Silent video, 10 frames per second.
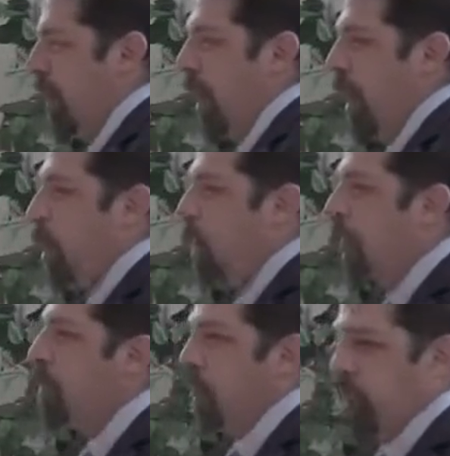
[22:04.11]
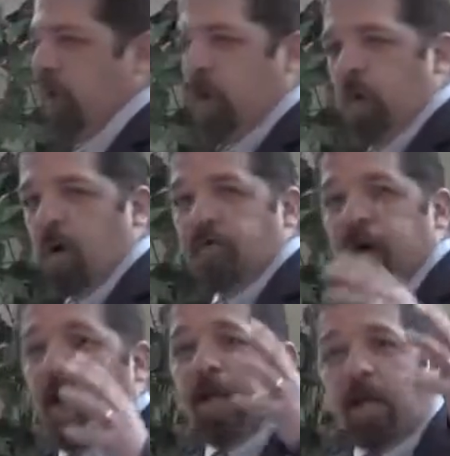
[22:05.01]
And one book that you won't
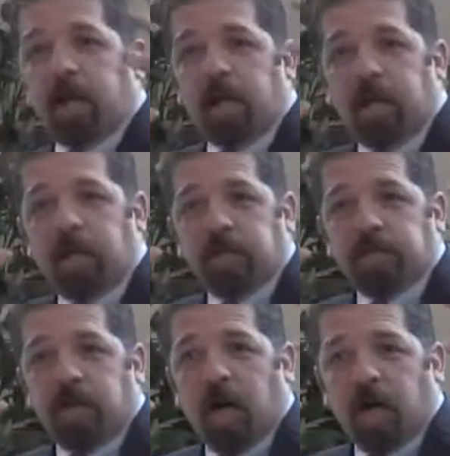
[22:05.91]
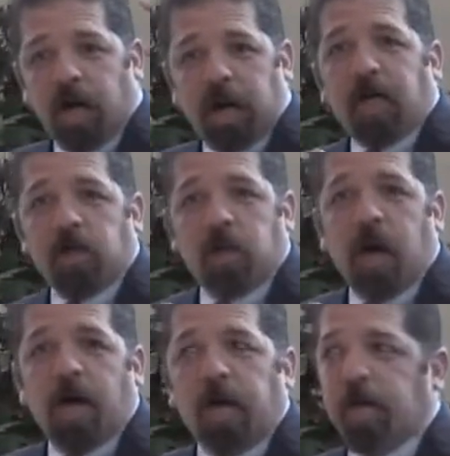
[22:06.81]
find in his collected
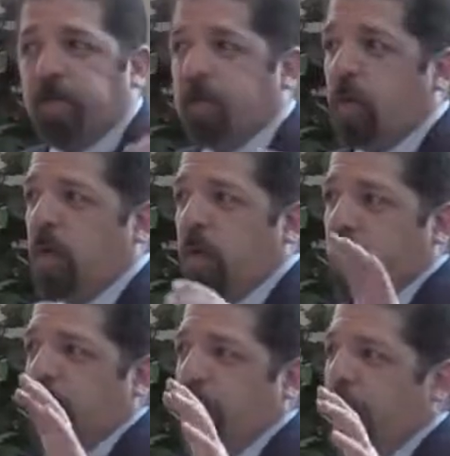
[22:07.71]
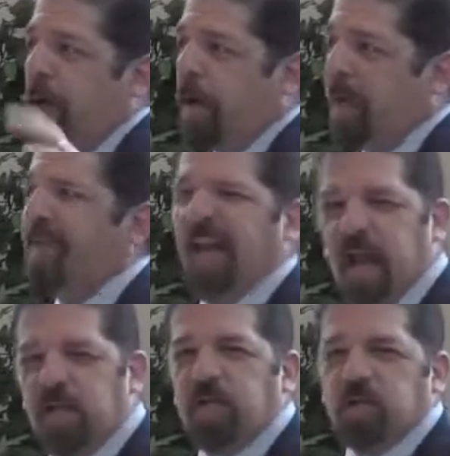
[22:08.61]
writings, or they
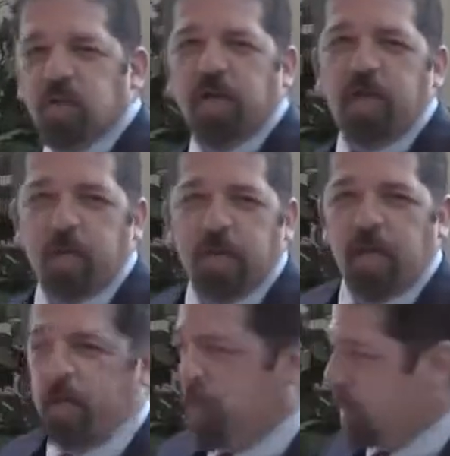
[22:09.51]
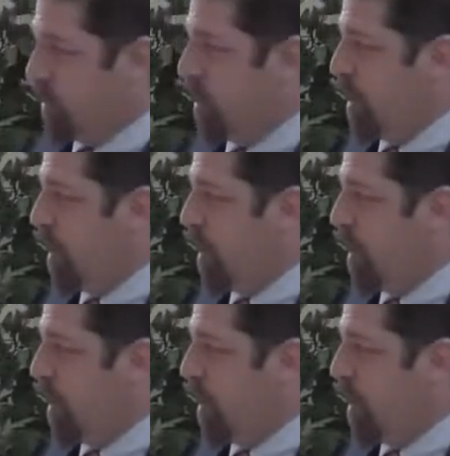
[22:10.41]
like to trick you when they do this.